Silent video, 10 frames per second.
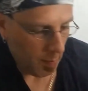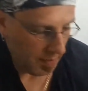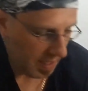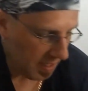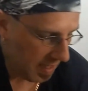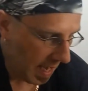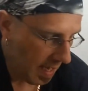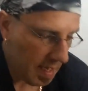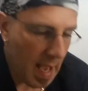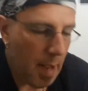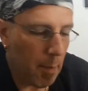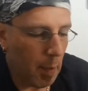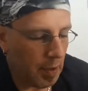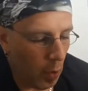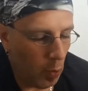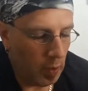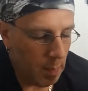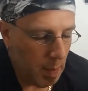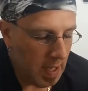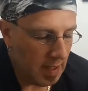Didn't get it yet, but the only
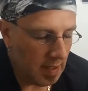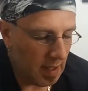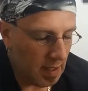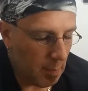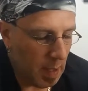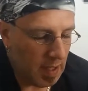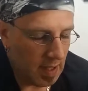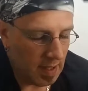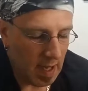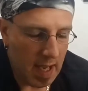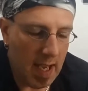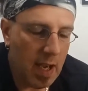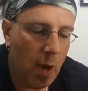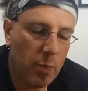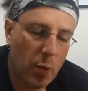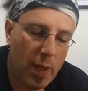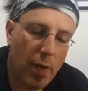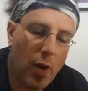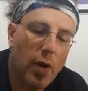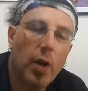pieces that he comes with
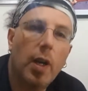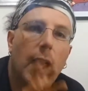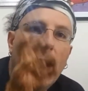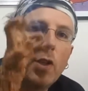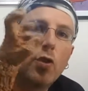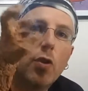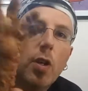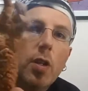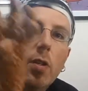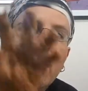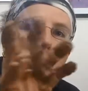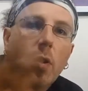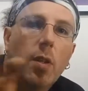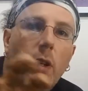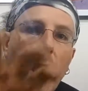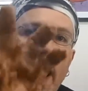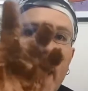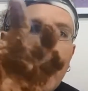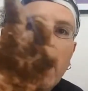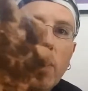are extra
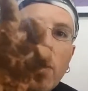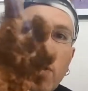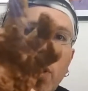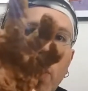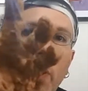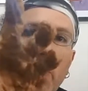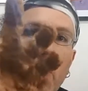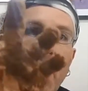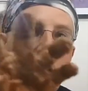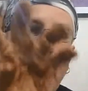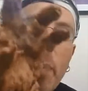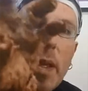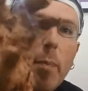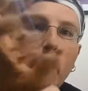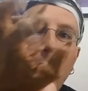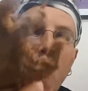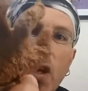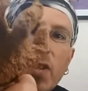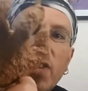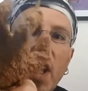hands. So it comes with like a big
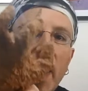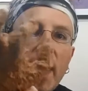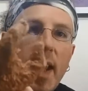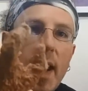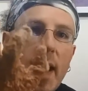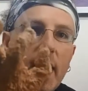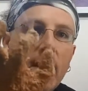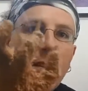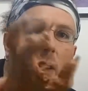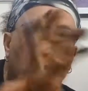block sand hand